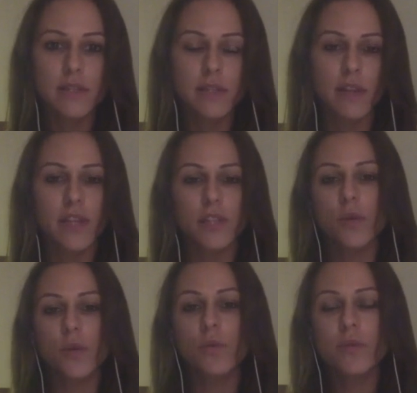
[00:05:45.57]
and they
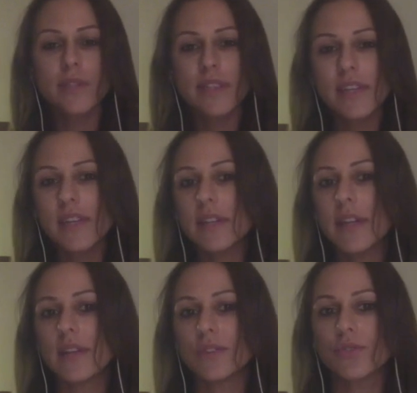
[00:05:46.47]
don't see it
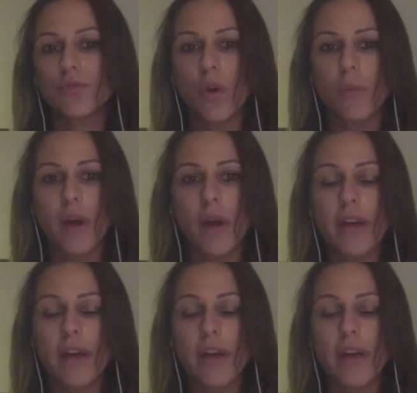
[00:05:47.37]
as trauma,